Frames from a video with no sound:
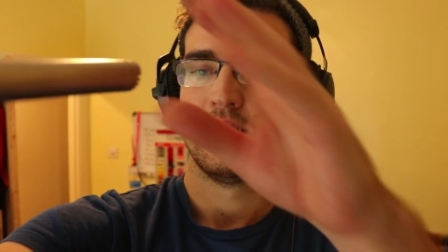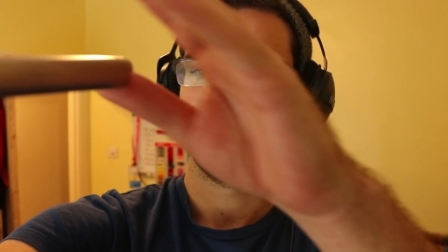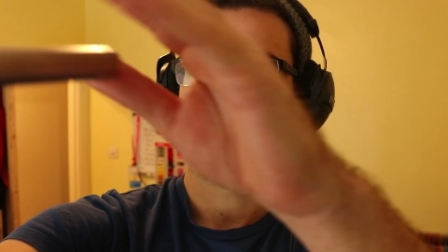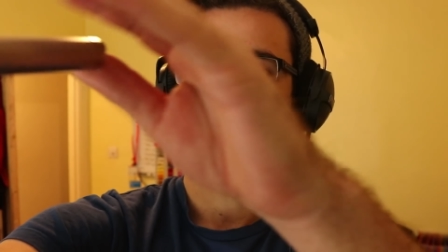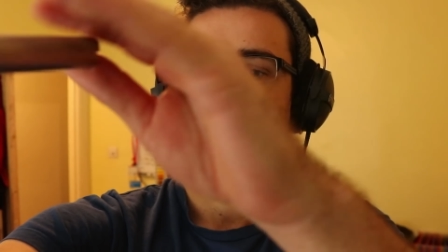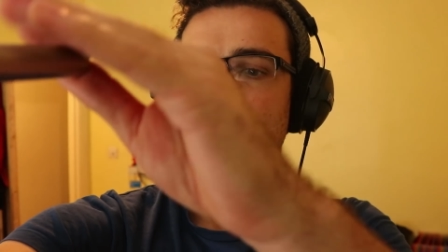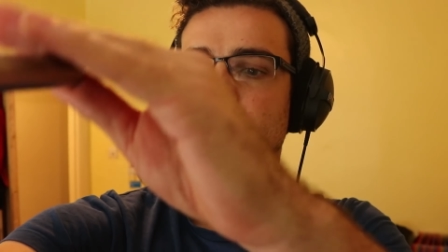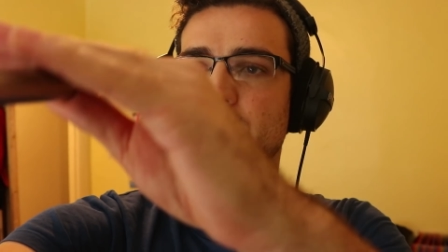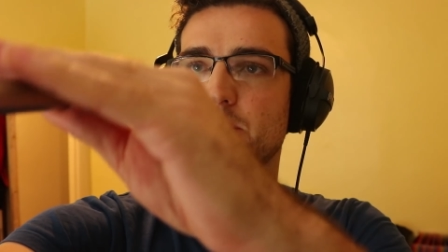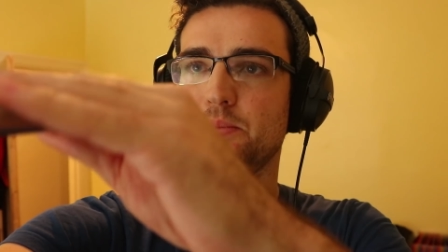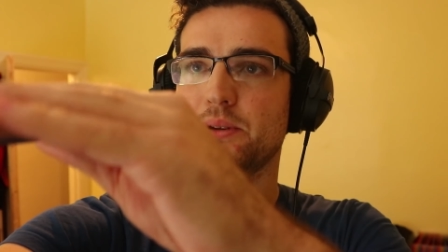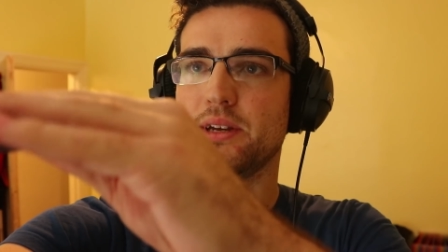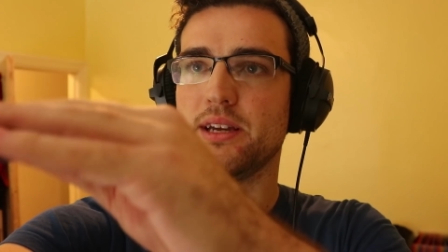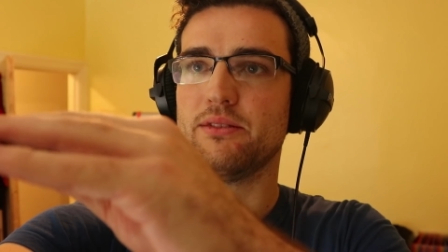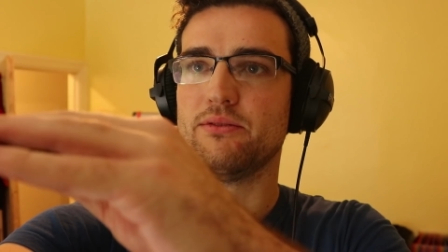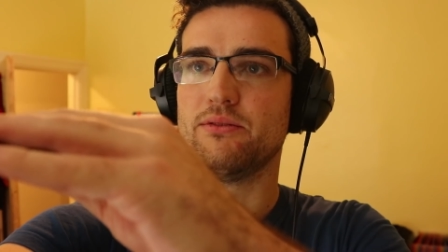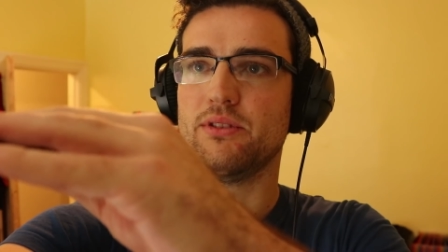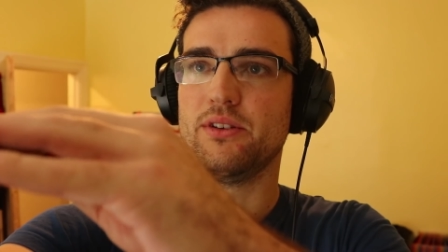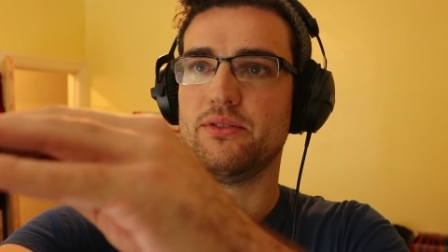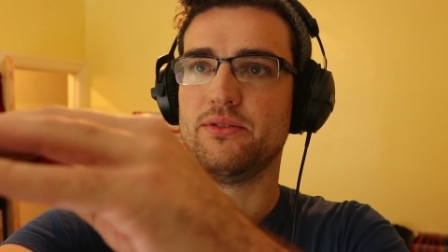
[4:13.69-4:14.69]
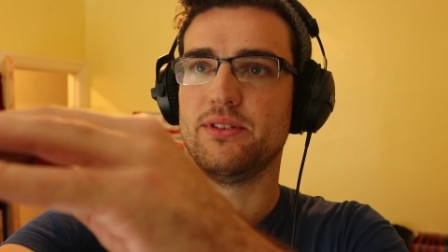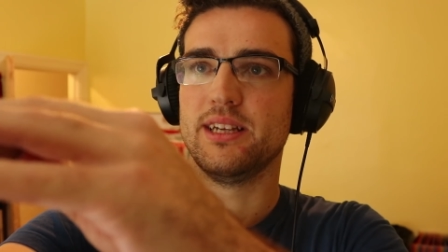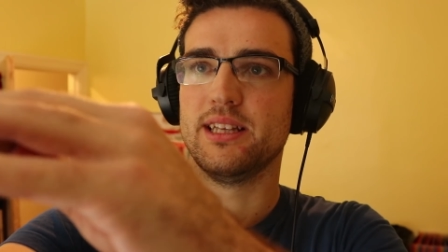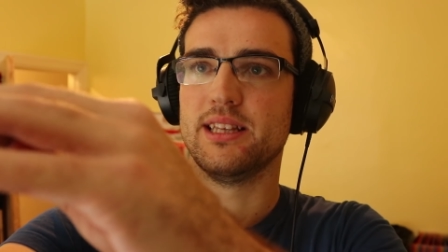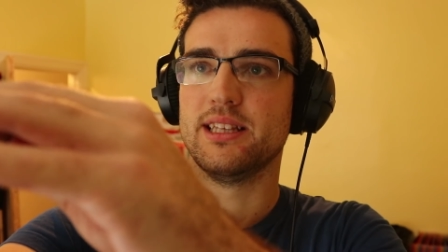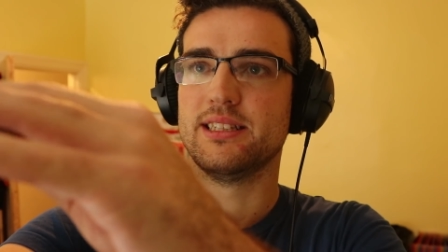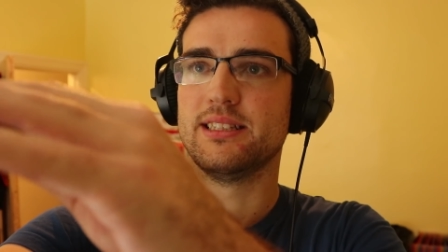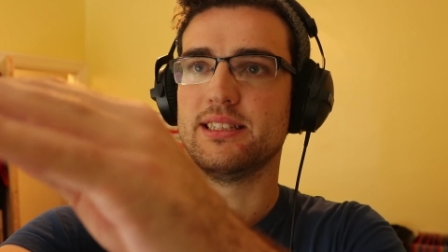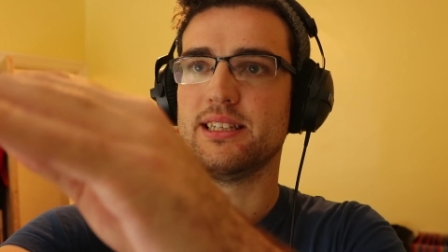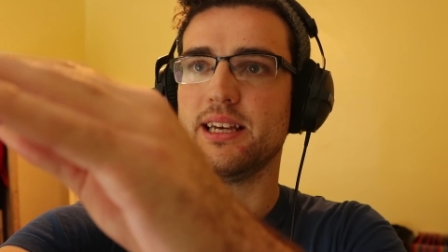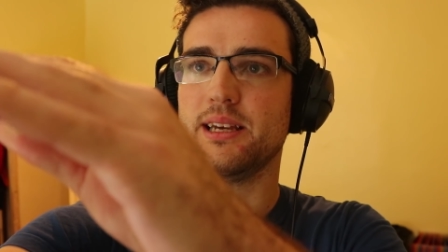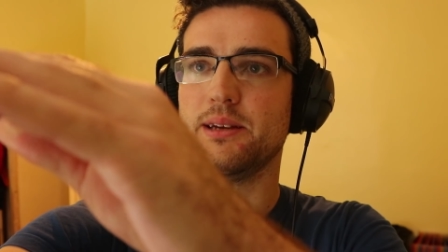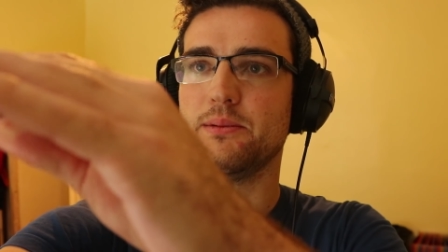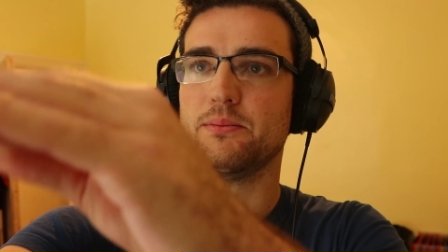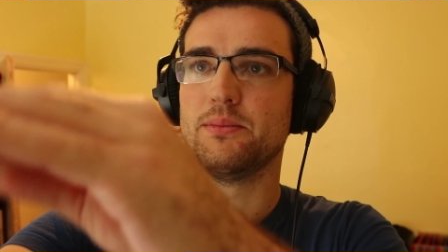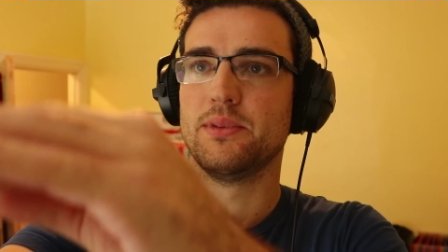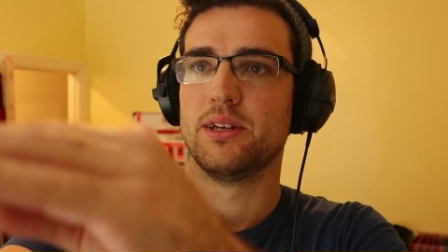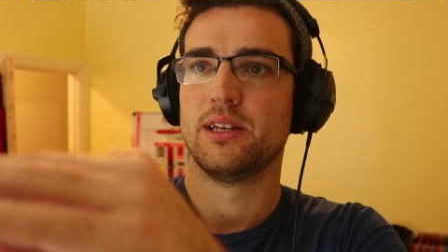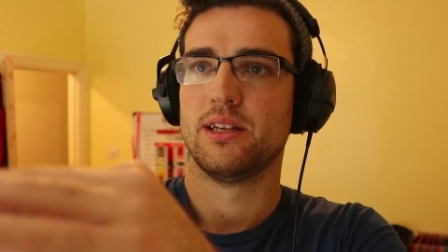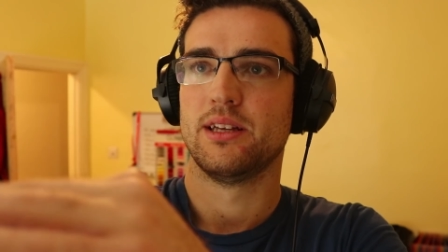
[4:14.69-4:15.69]
Kind of keeping it roughly in the
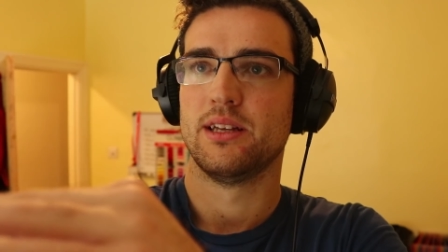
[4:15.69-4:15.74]
same